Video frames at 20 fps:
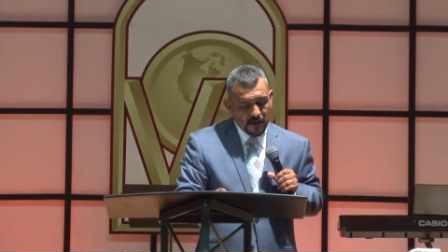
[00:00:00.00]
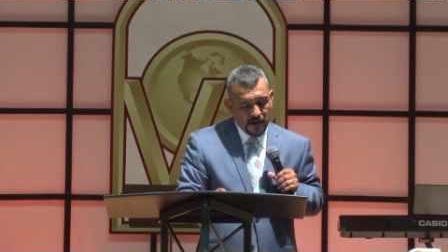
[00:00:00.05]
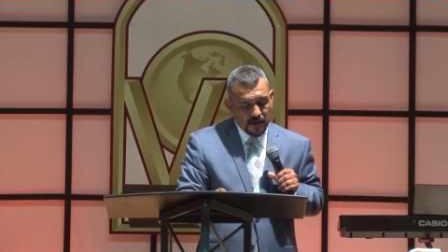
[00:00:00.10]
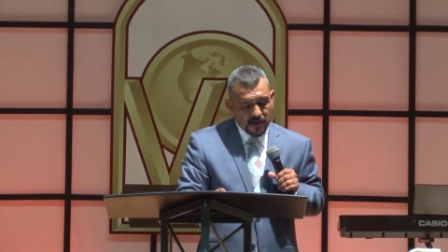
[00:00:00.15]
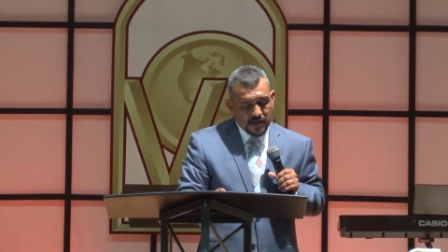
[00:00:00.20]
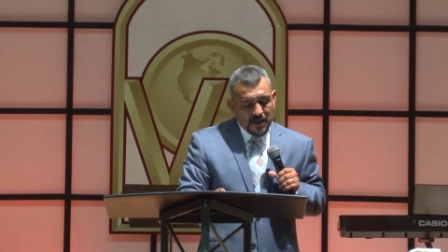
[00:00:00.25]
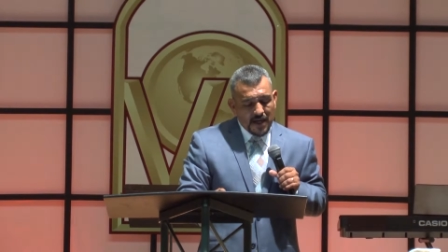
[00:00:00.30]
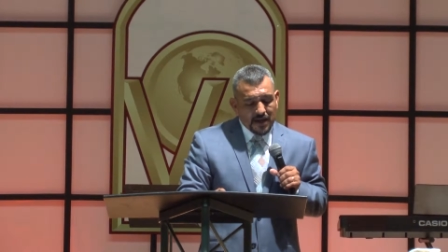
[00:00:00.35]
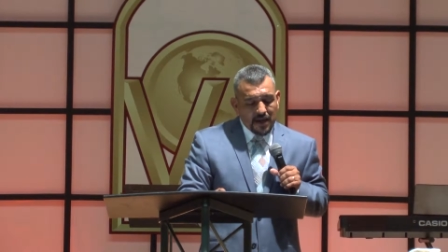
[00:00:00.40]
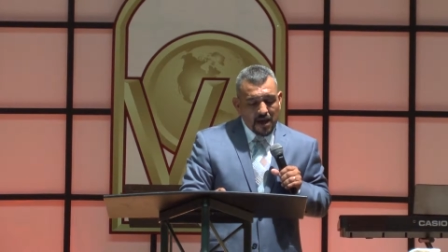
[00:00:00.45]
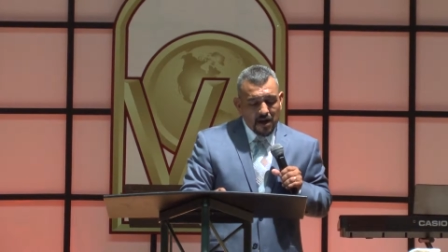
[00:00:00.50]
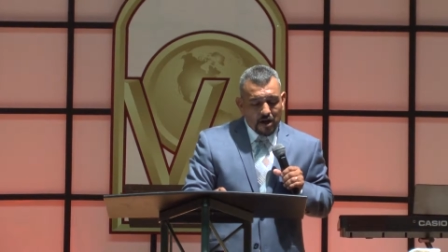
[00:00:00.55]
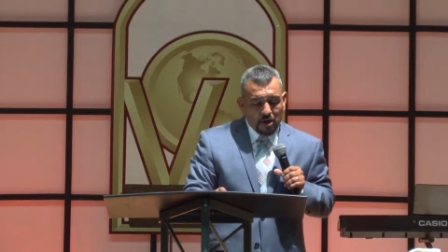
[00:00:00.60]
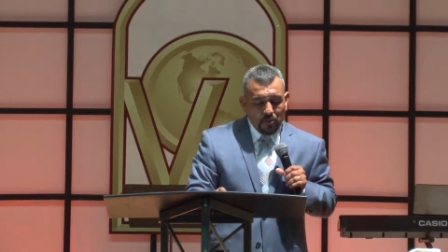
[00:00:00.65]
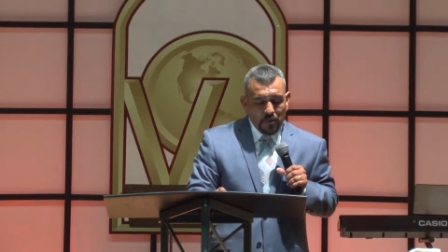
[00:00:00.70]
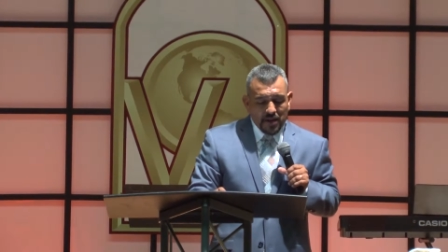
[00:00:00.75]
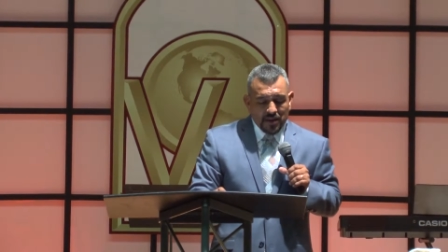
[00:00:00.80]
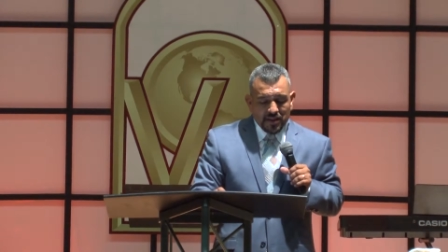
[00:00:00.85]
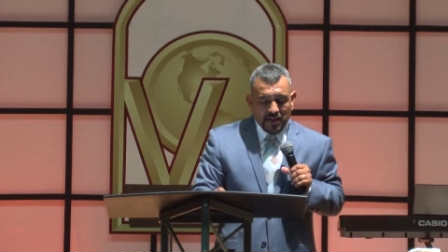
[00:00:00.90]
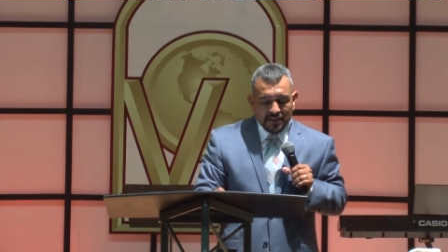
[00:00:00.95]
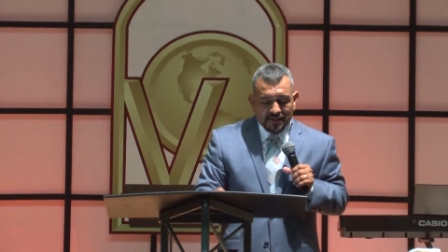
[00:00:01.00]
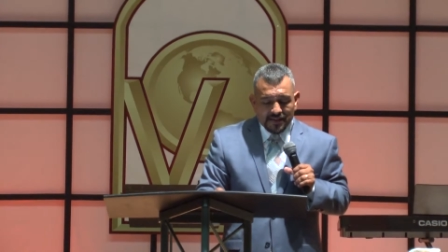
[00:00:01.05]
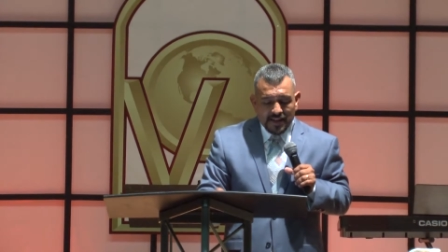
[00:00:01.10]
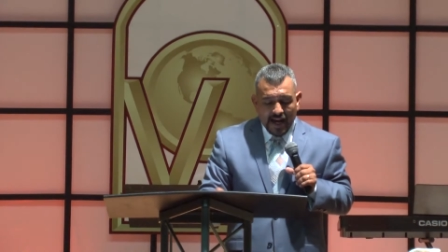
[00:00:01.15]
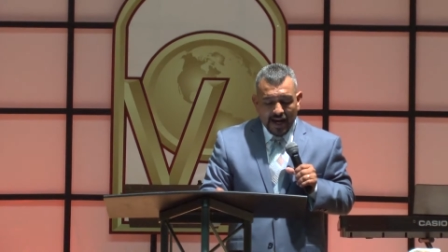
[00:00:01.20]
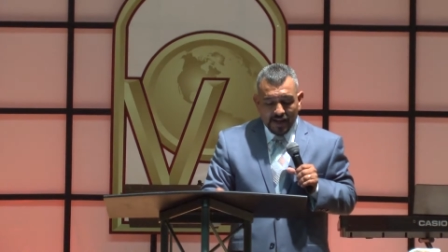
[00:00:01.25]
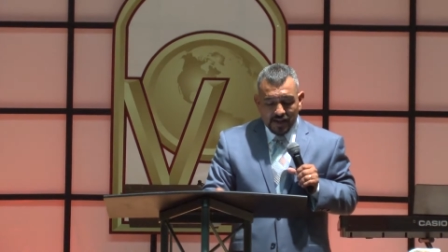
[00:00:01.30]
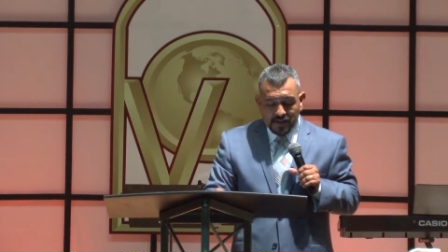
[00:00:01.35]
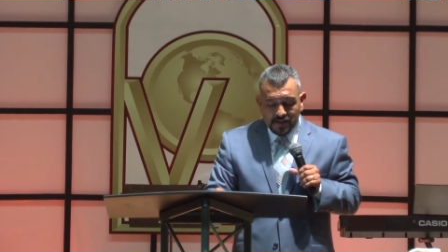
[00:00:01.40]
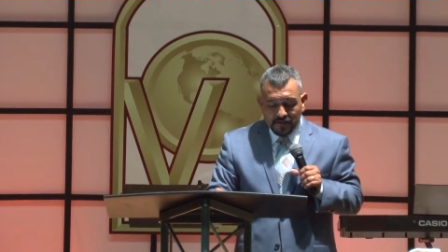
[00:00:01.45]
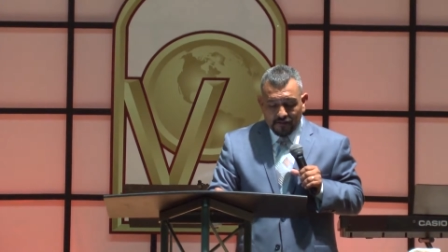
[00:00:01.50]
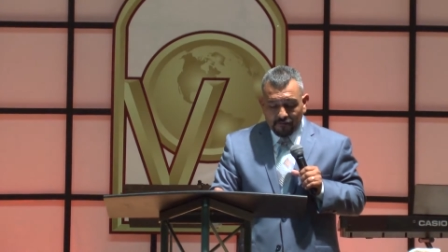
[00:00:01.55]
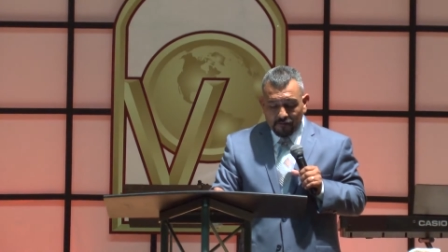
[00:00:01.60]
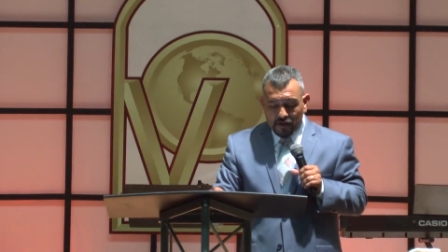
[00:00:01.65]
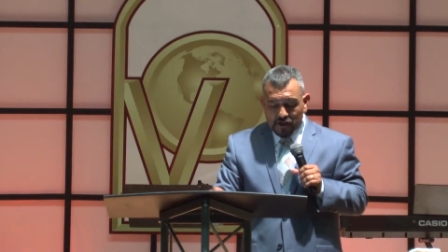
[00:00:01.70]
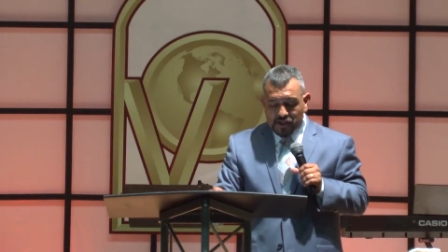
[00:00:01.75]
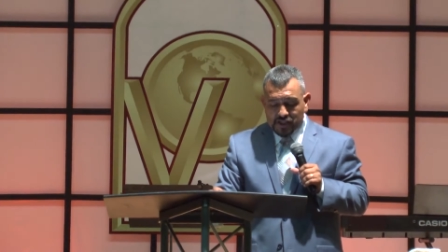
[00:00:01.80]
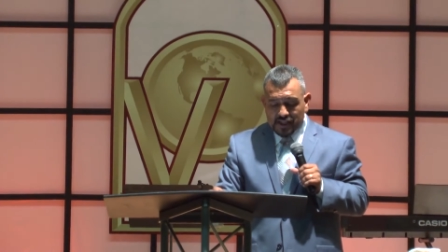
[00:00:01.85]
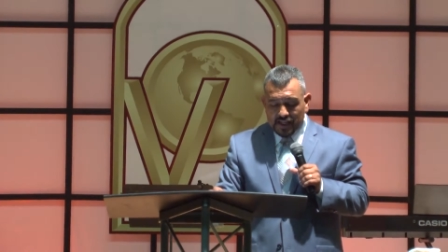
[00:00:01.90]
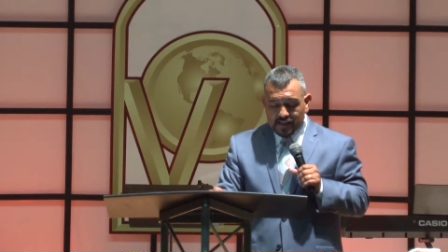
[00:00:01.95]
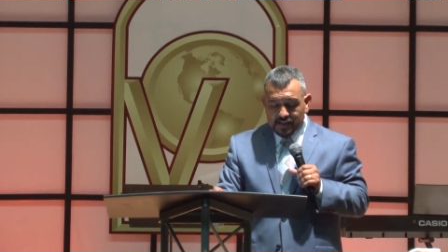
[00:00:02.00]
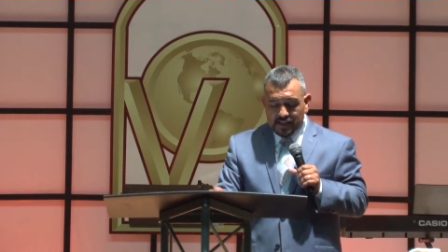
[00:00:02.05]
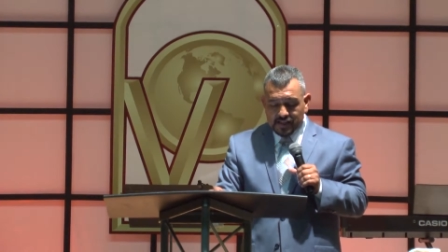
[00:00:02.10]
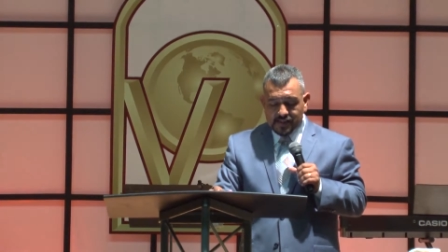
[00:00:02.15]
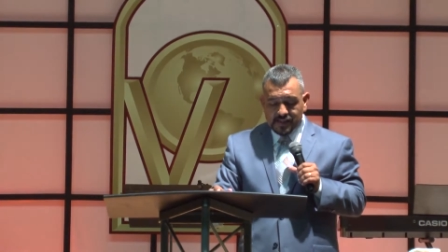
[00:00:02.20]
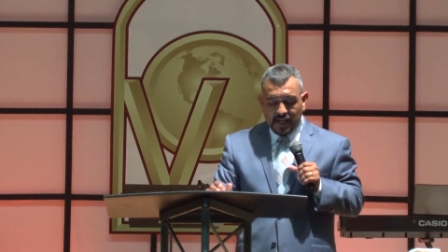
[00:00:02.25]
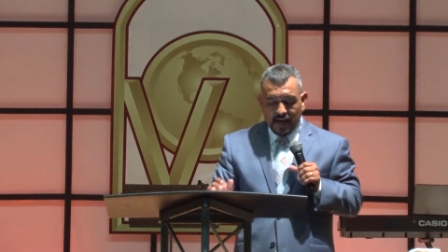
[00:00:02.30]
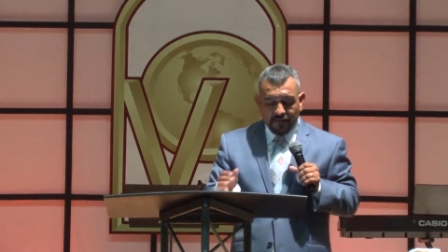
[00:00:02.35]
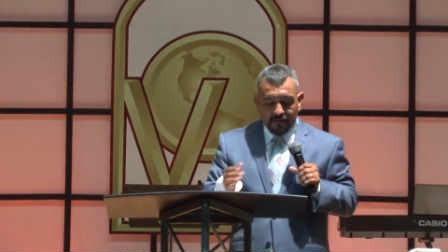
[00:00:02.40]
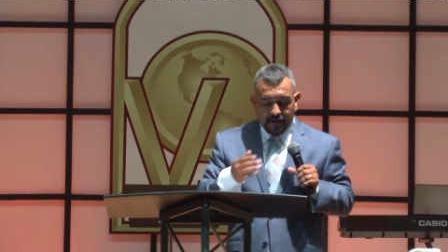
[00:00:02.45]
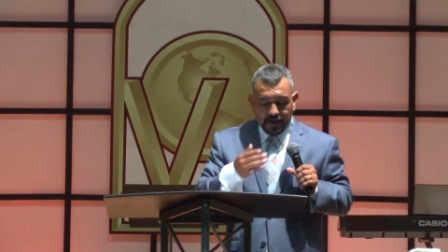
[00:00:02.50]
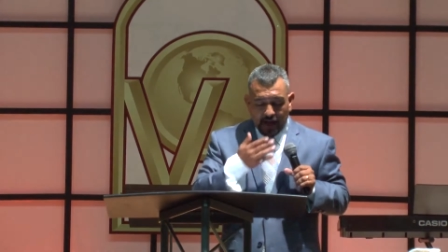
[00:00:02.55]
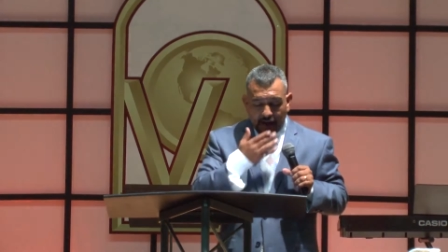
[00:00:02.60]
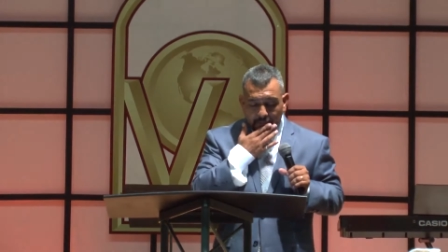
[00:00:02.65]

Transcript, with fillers: Second Corinthians 9, verse 6 and 7.